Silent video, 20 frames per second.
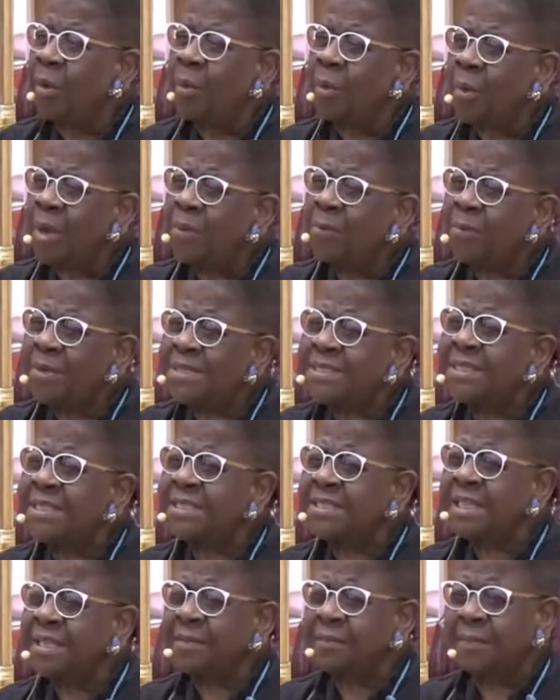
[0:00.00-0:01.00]
What was
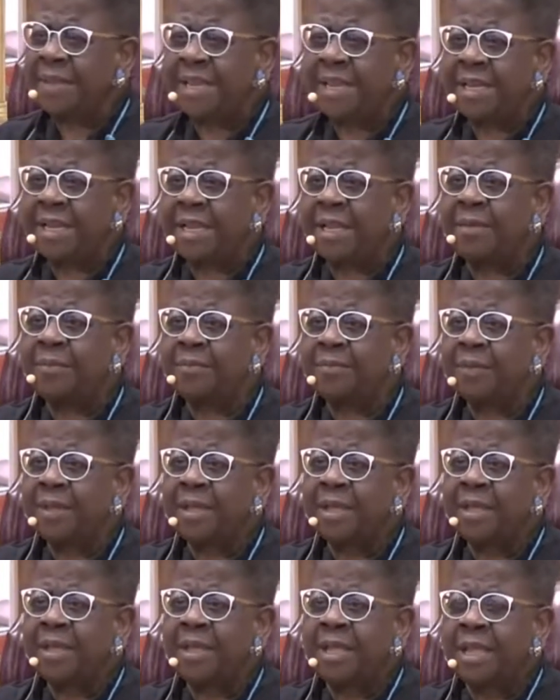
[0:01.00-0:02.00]
it that made
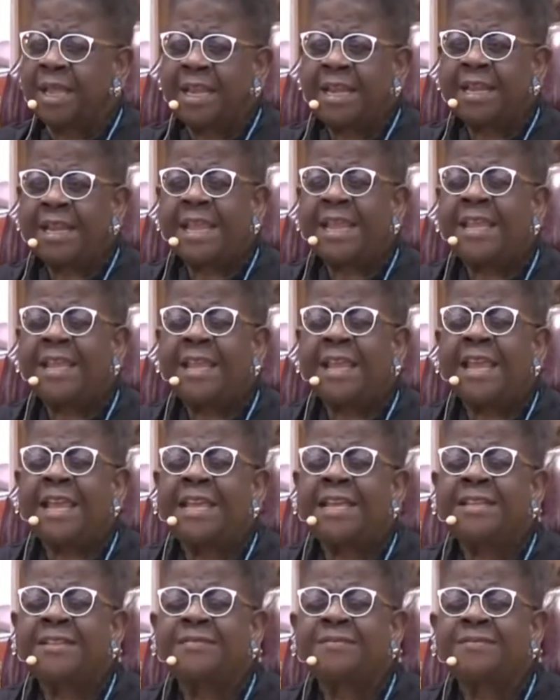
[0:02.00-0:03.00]
him,
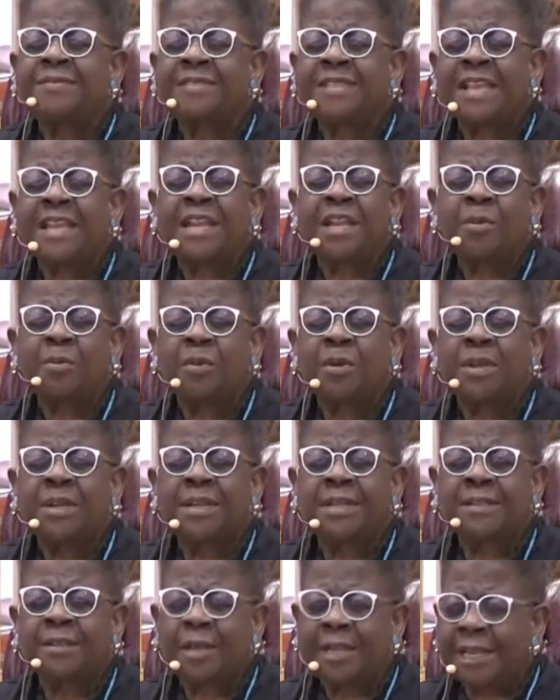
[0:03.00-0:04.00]
he said he
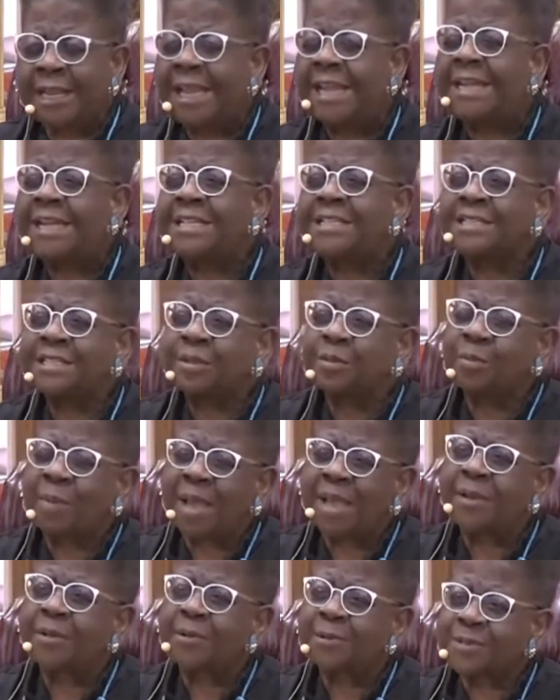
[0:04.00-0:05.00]
wanted, at least the
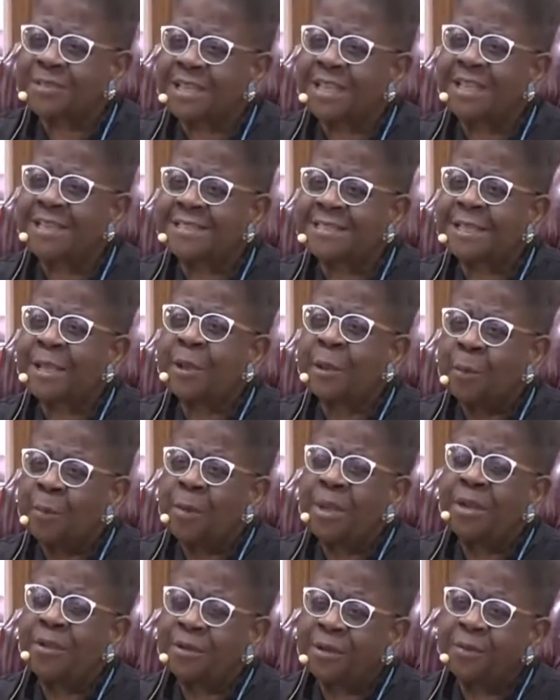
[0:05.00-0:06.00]
writer says,
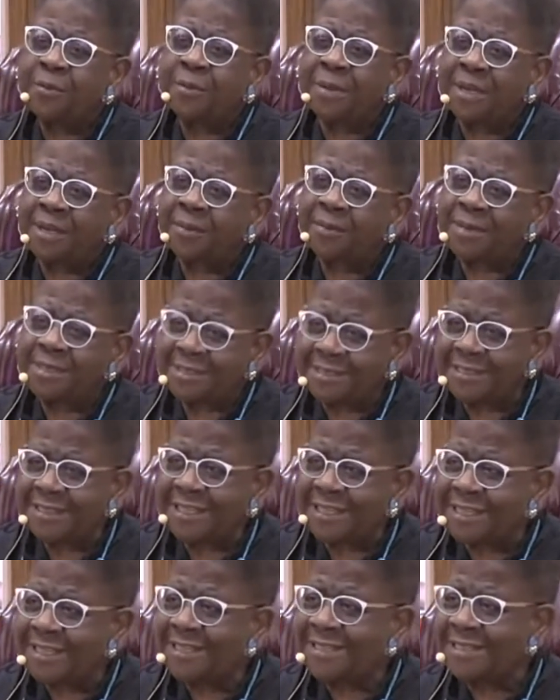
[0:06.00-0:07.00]
We don't know really what
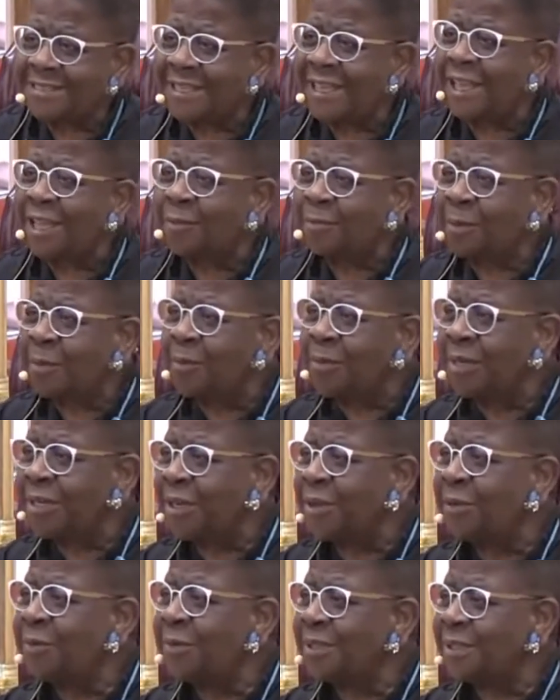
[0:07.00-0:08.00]
Zacchaeus said, but we
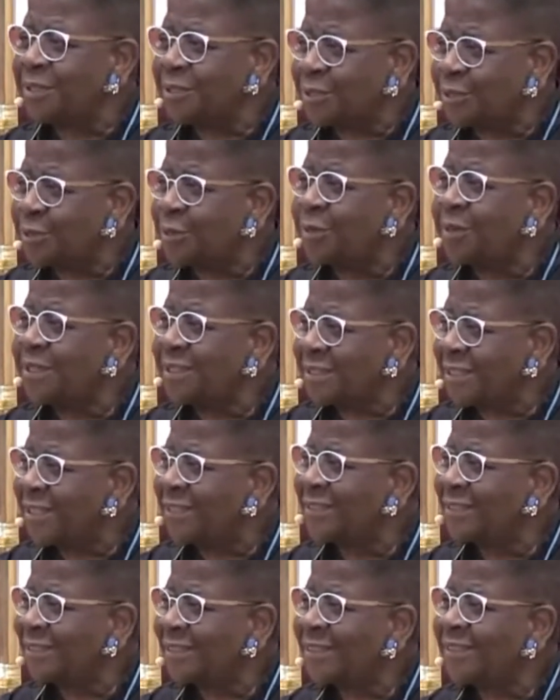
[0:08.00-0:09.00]
know what the story
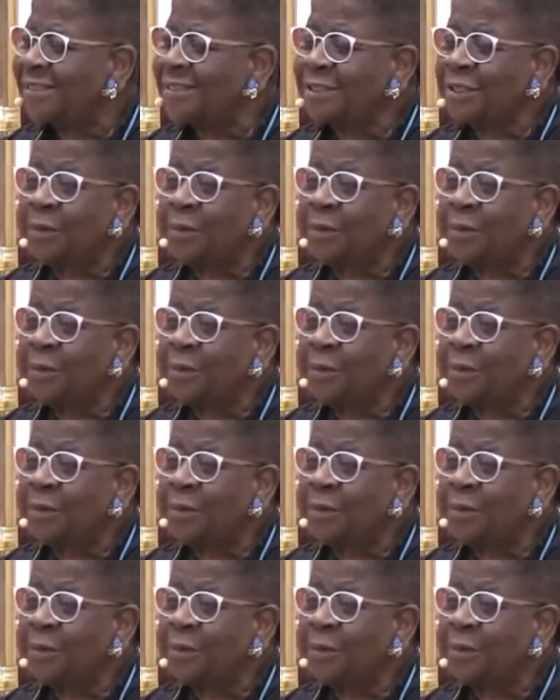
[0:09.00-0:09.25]
tells us.